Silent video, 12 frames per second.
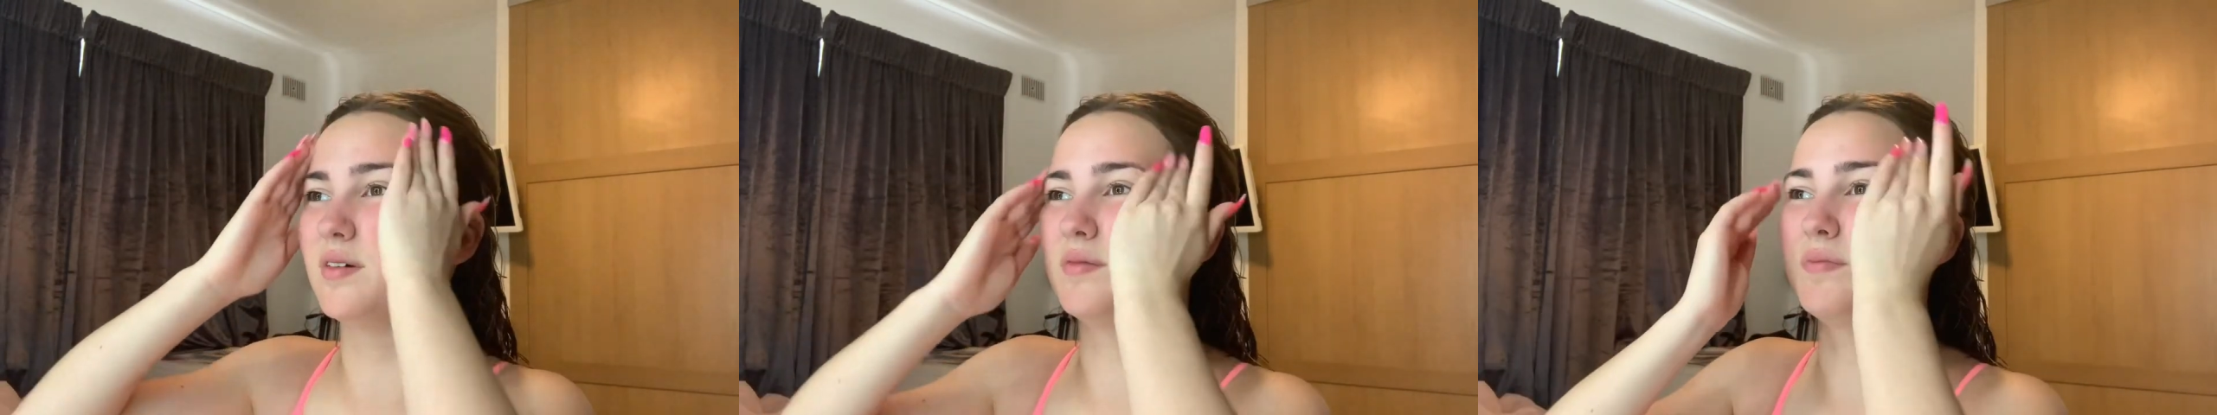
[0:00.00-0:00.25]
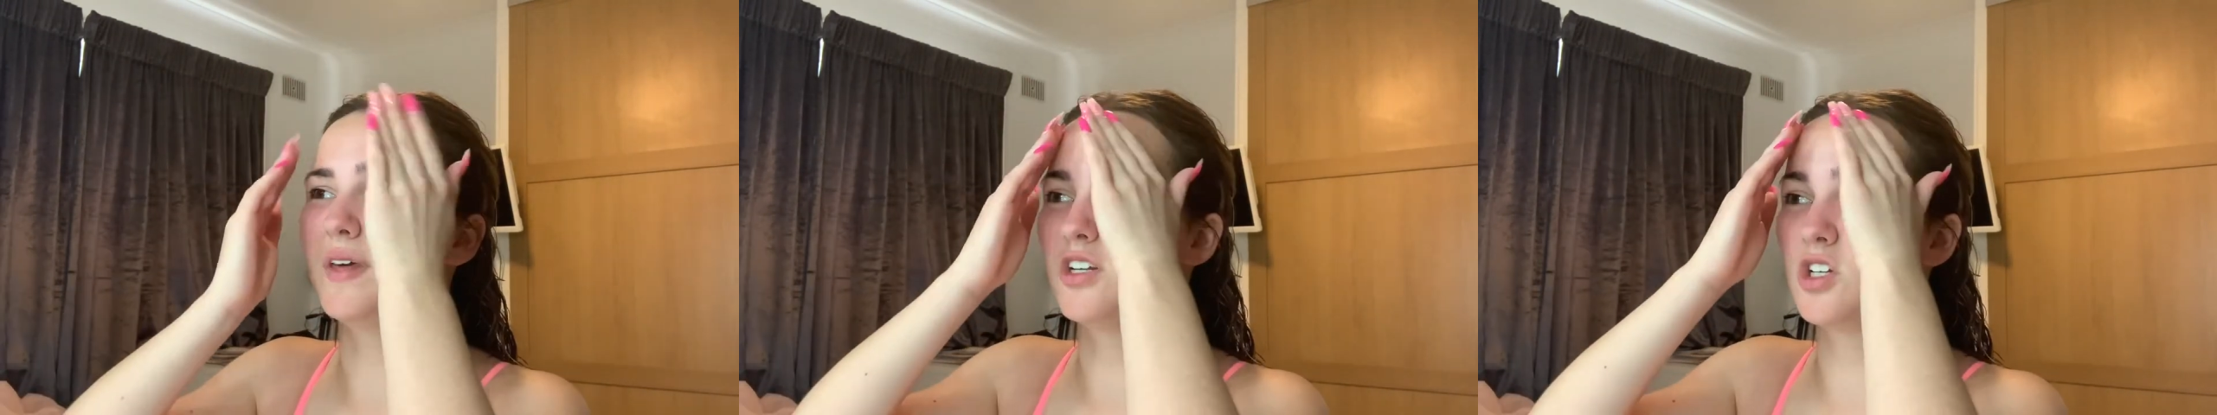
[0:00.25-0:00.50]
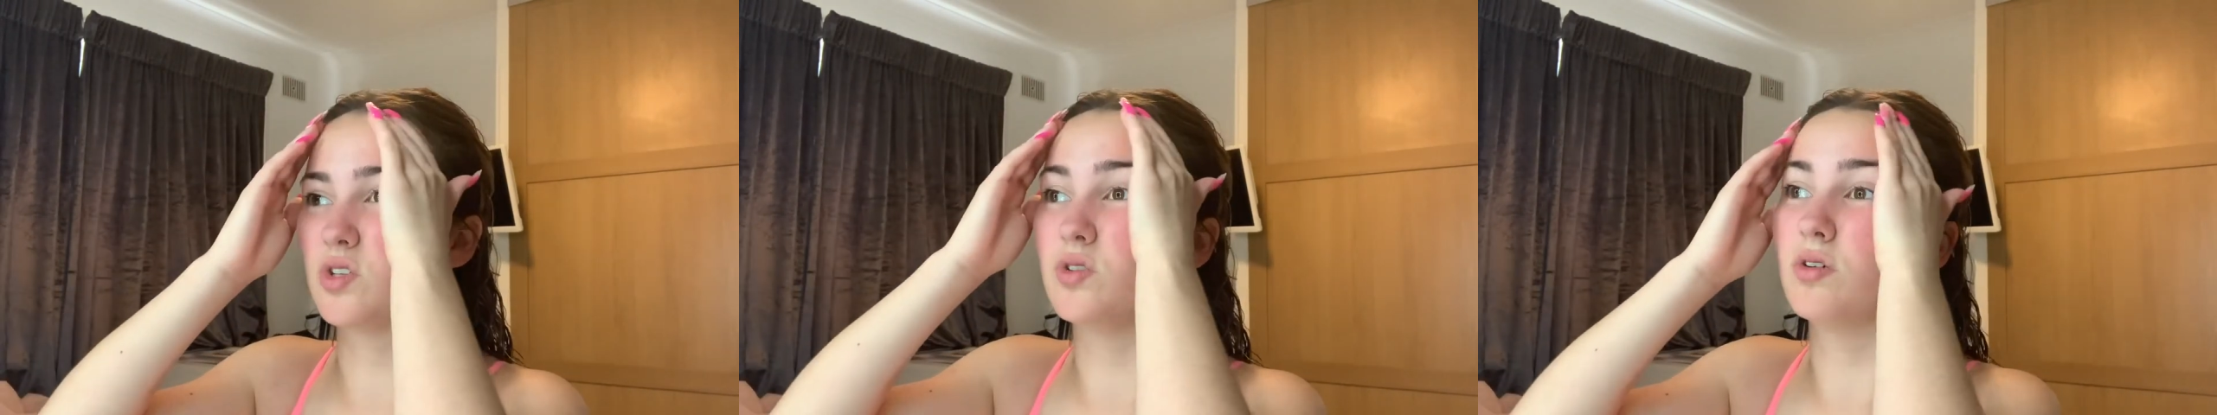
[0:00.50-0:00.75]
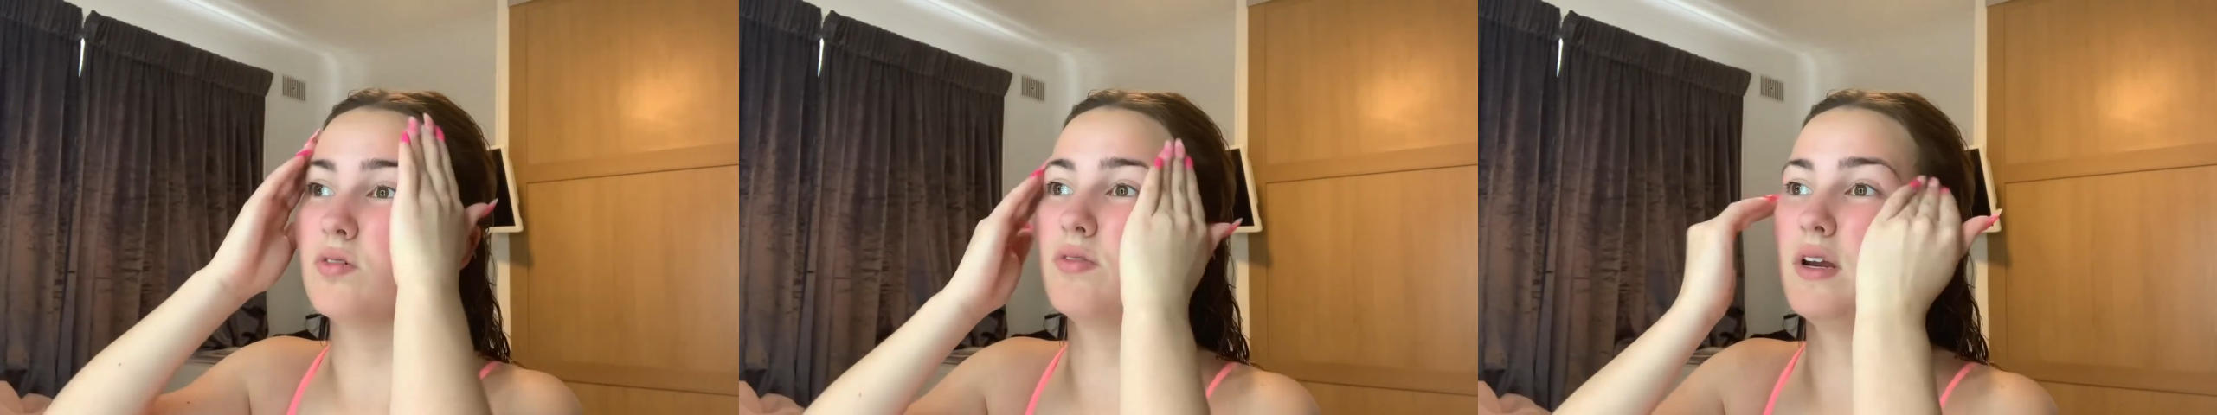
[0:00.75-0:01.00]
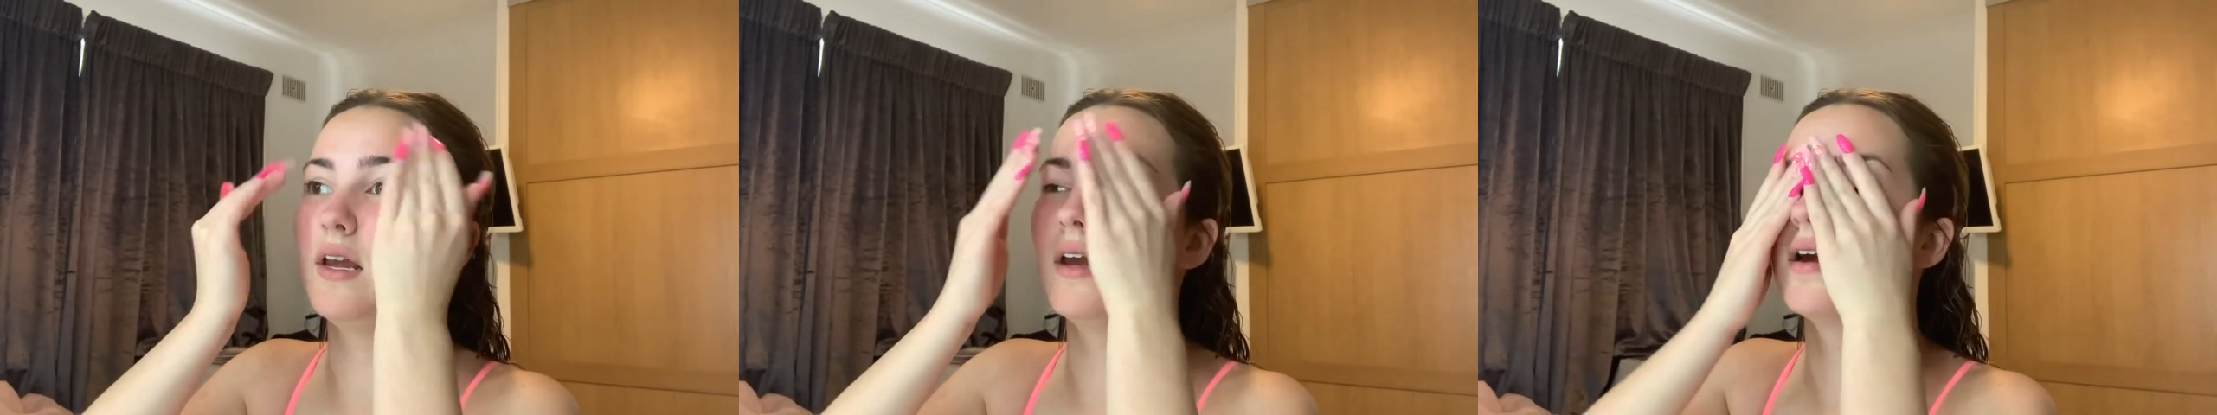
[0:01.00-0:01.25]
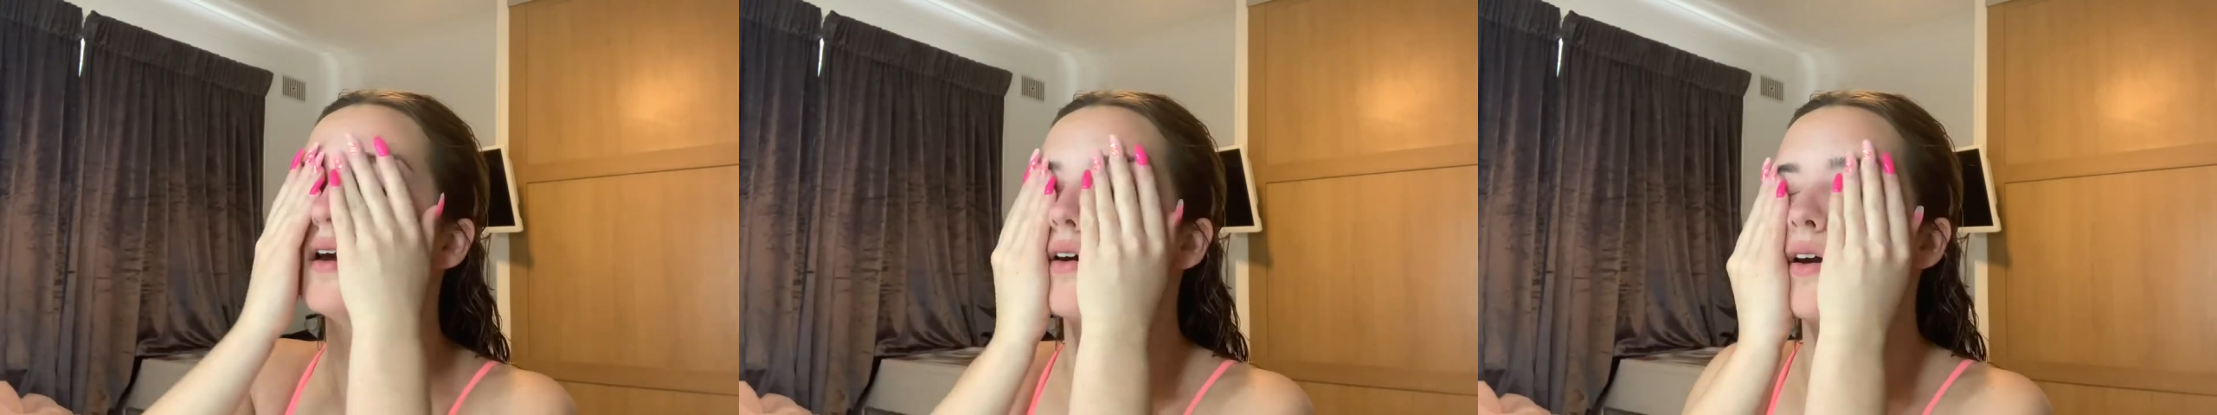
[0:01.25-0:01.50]
they're just not
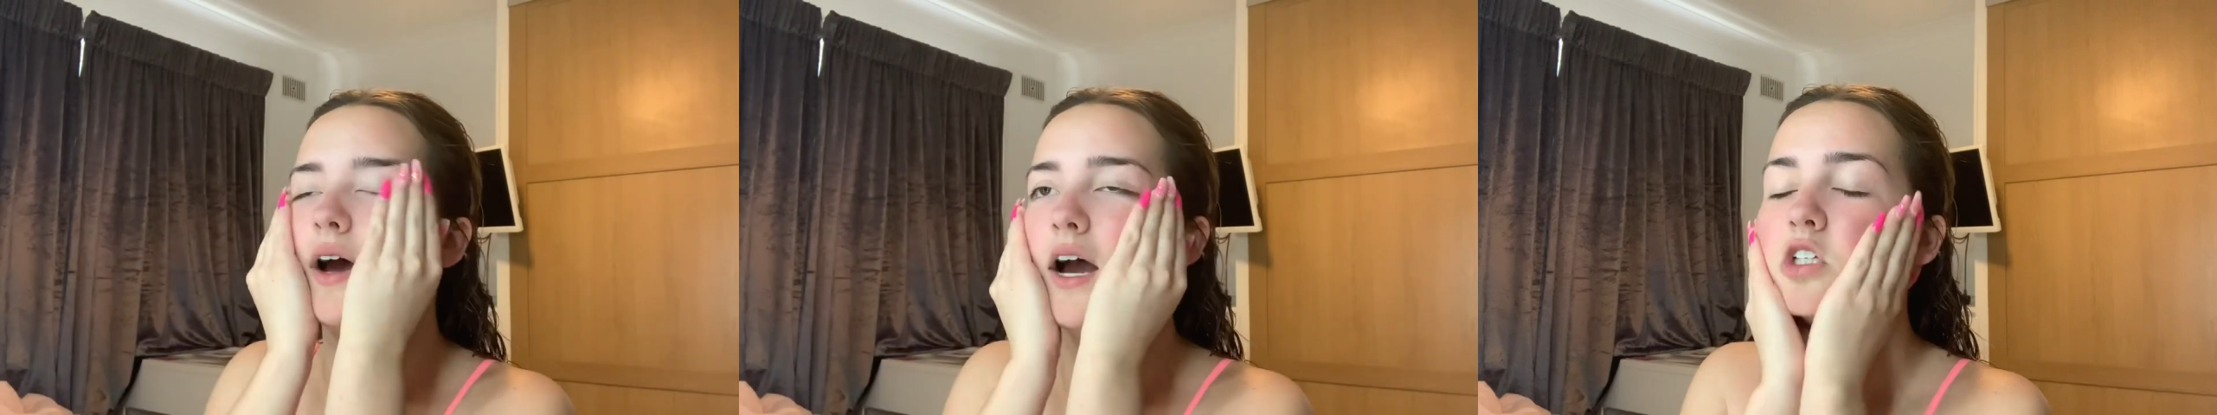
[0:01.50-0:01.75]
really, I